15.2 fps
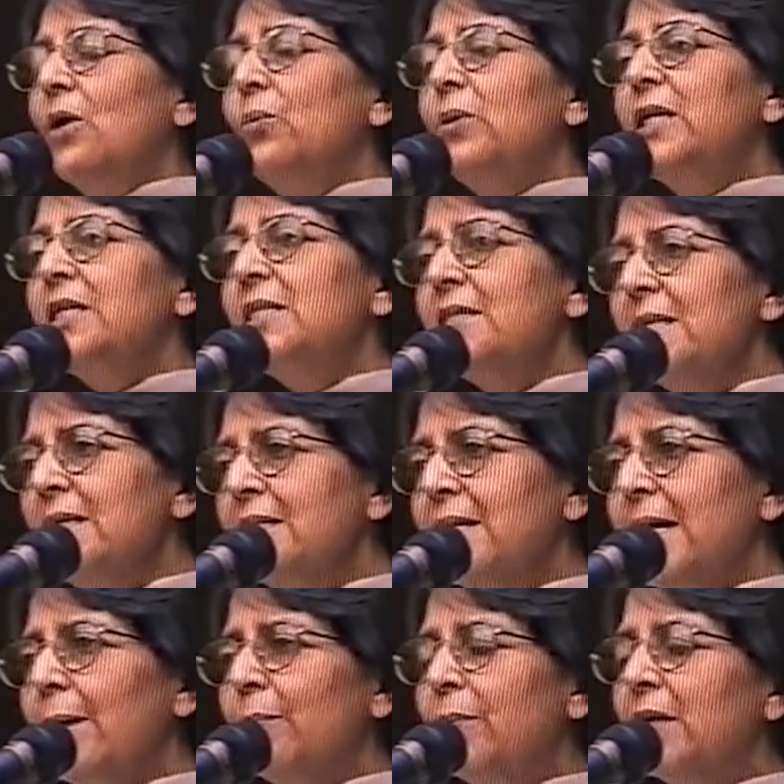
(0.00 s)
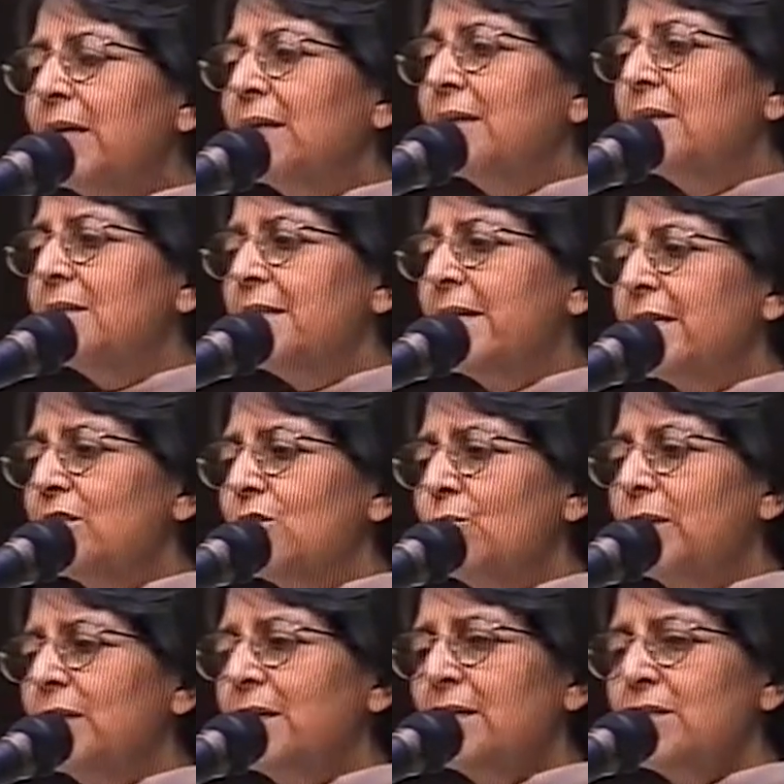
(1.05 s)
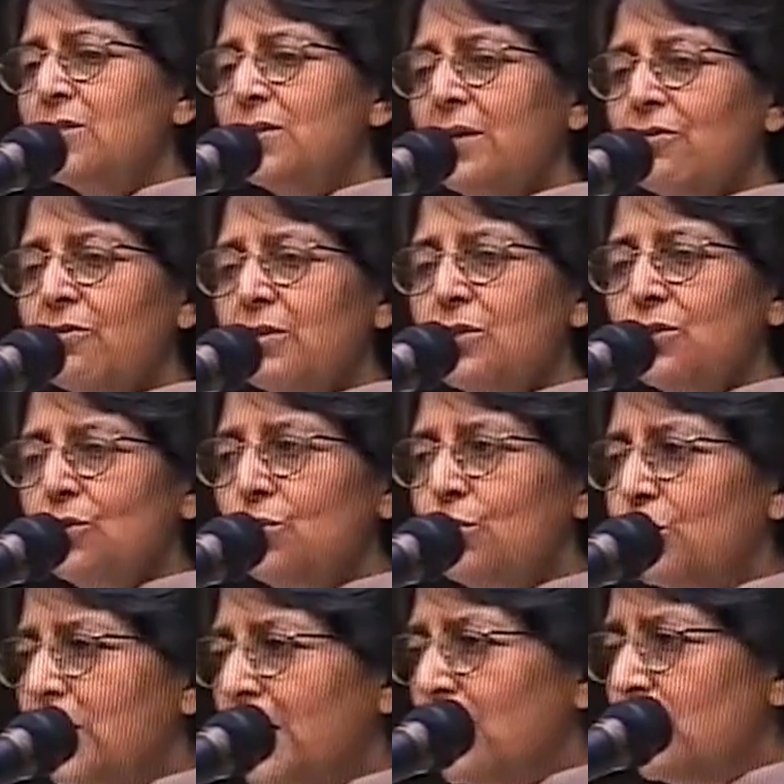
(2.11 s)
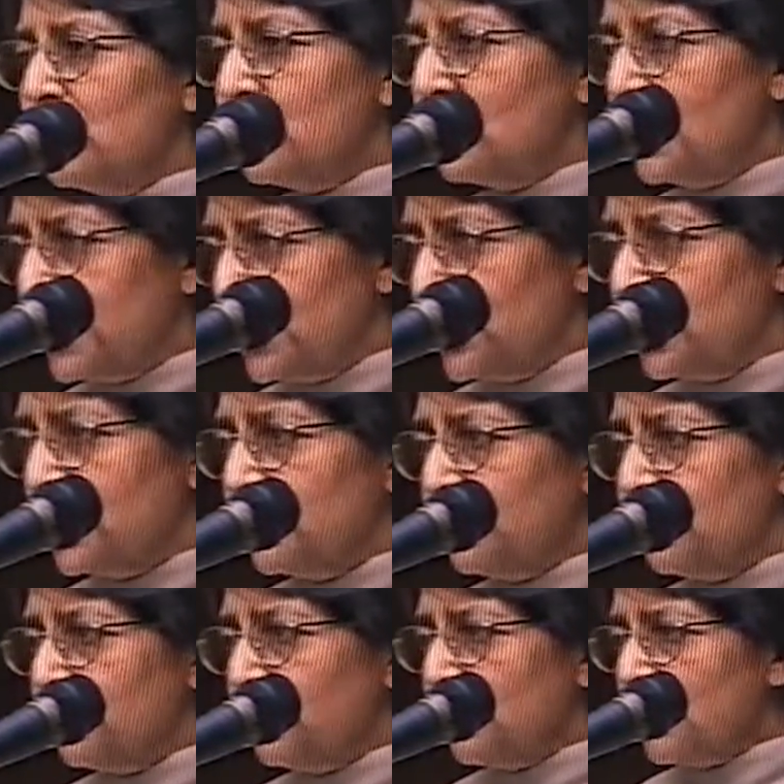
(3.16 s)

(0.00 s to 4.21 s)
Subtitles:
We see it happening in the text when there is reference to Othello's religion.